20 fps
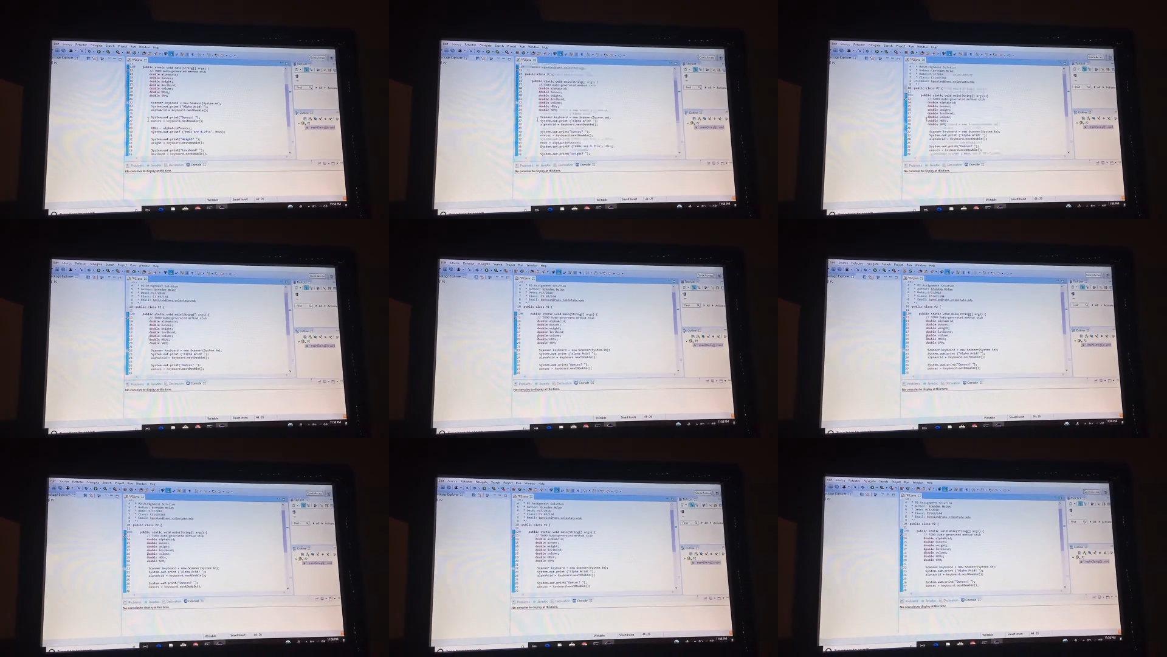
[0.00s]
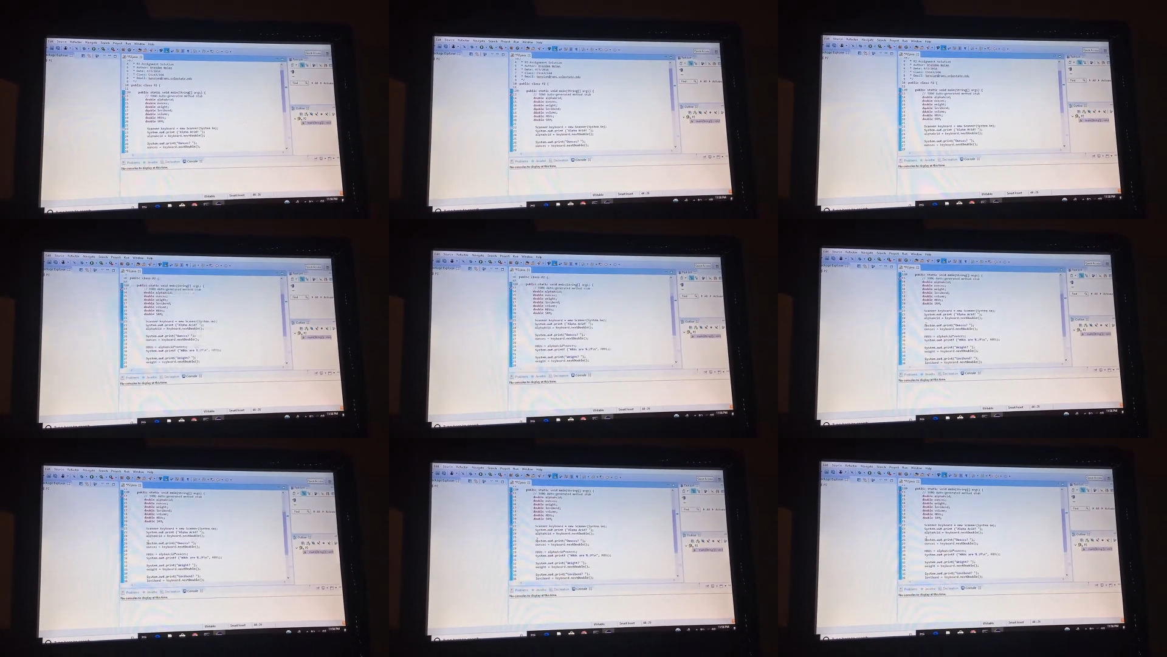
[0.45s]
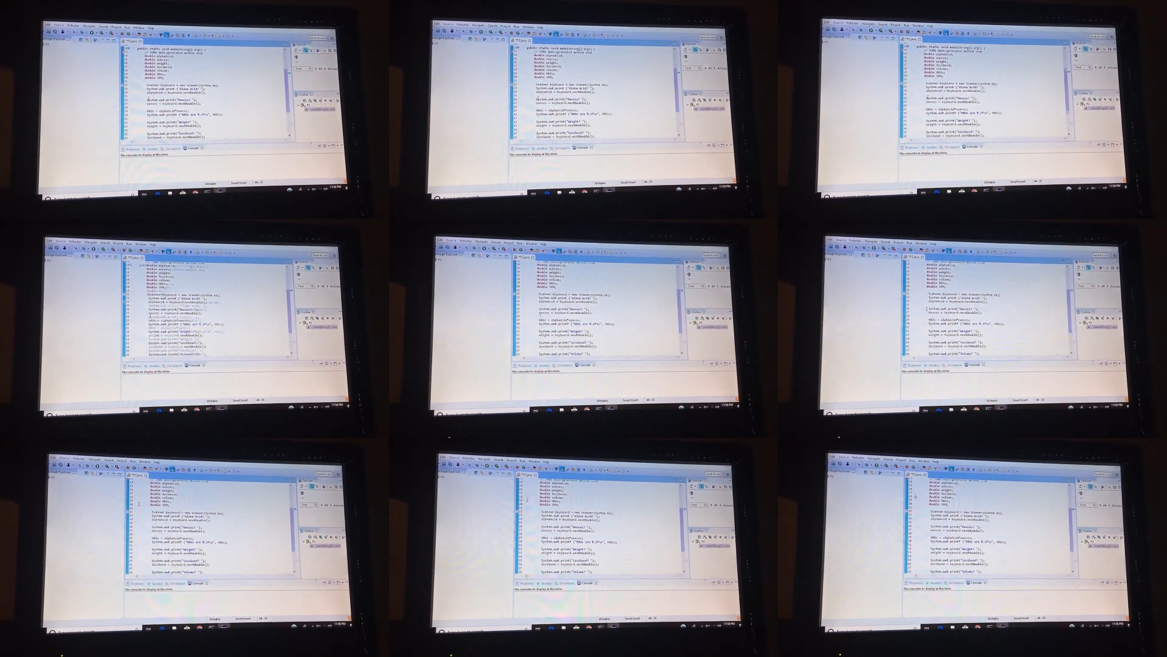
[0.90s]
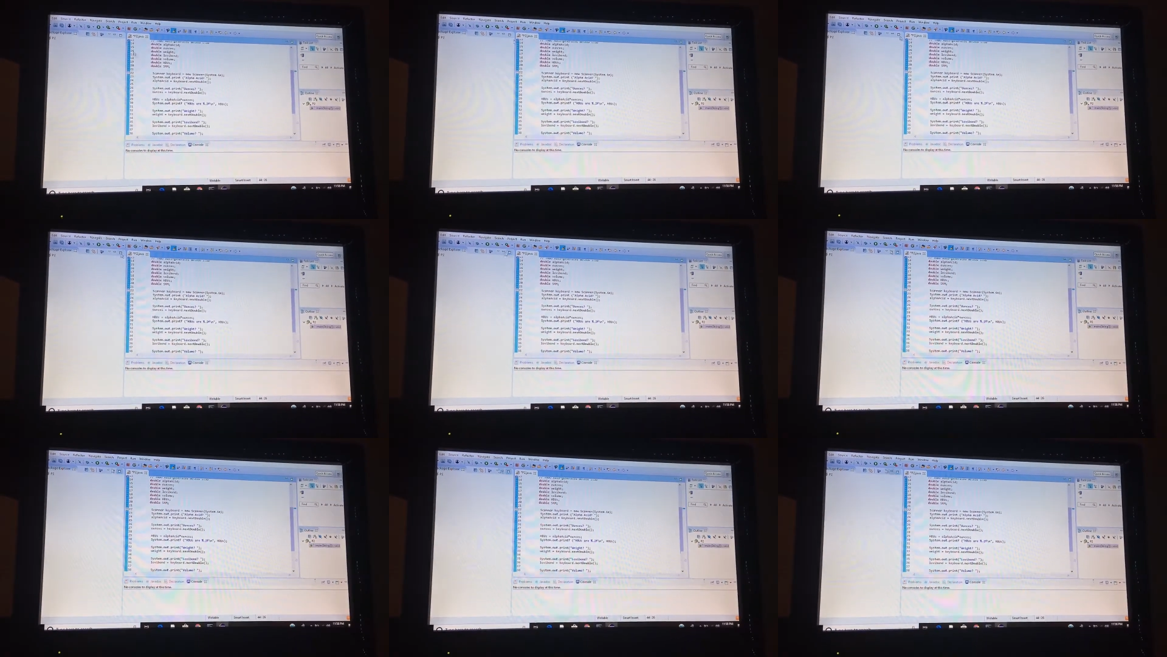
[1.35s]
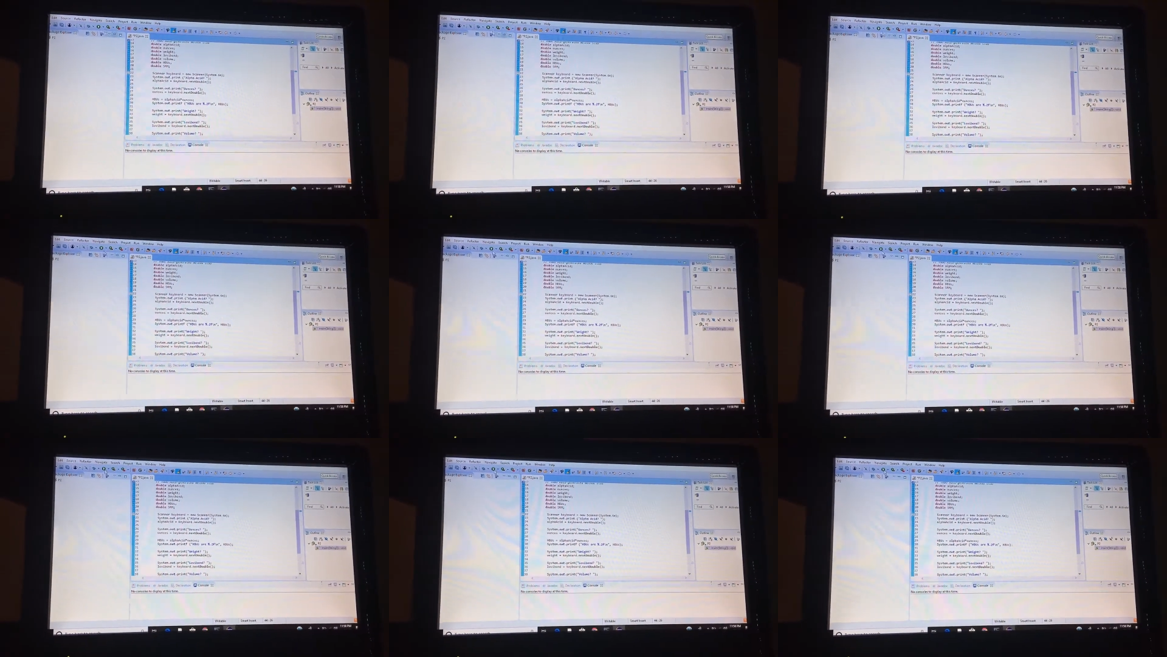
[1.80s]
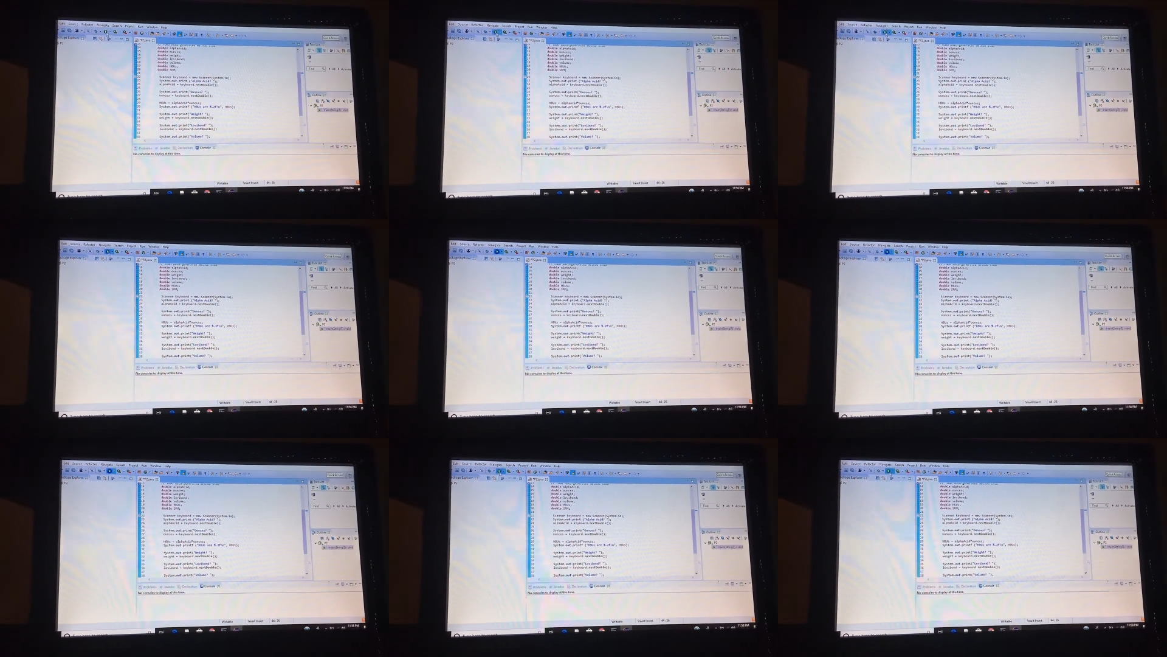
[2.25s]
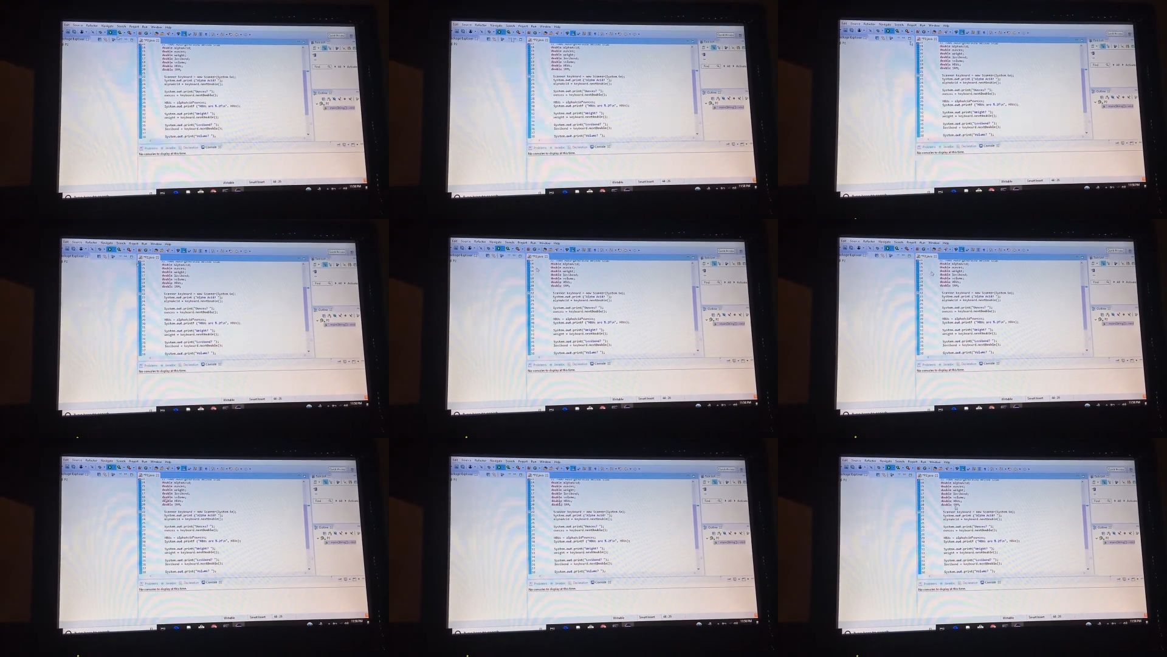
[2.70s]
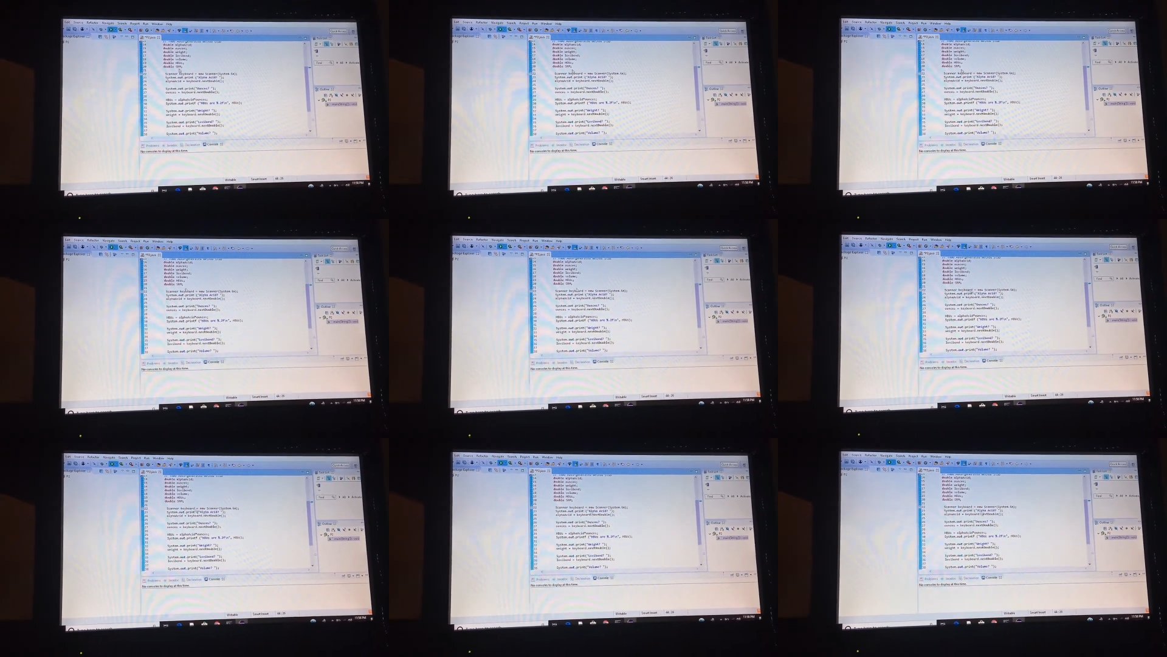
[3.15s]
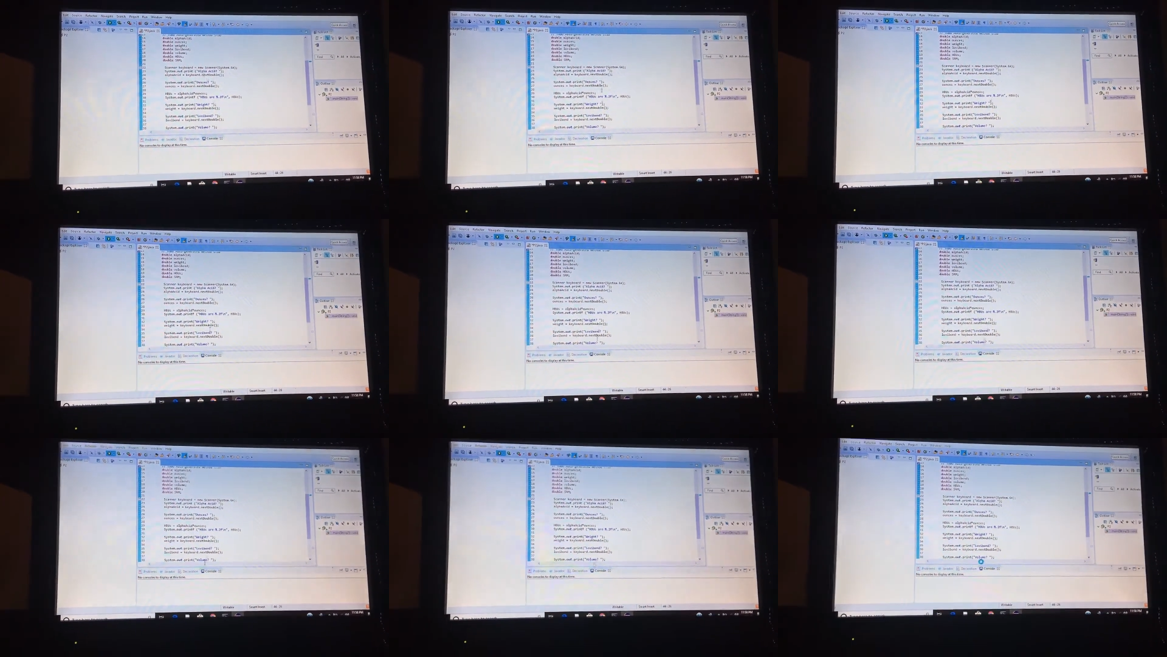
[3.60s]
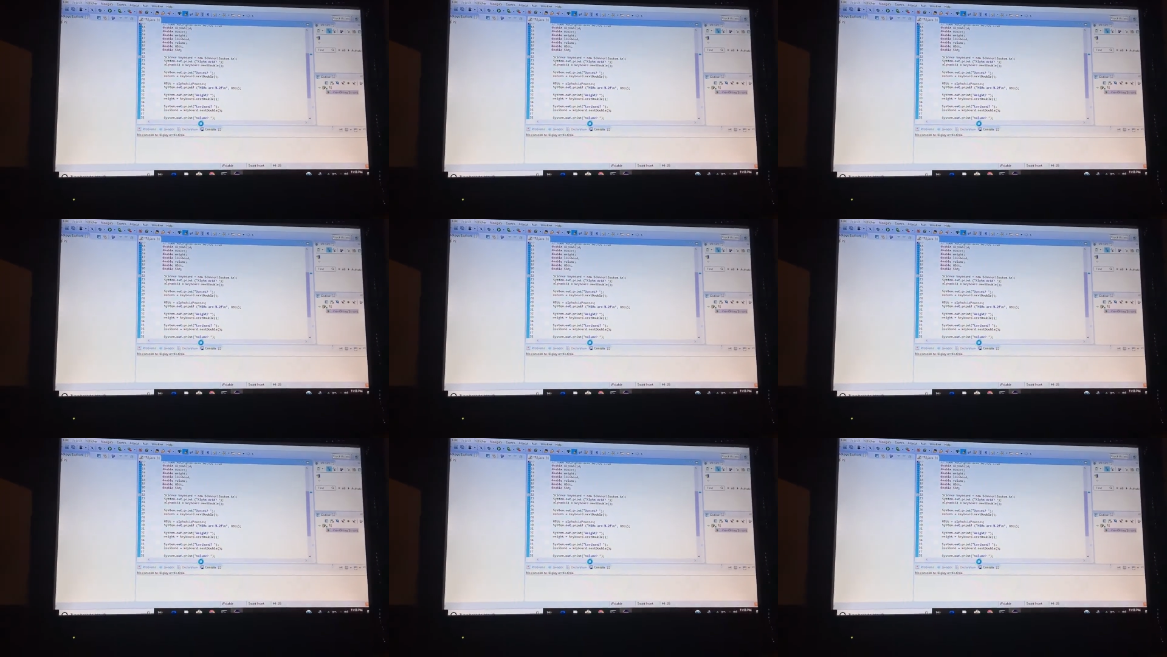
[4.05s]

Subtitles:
No face is visible, so there are no lips to read.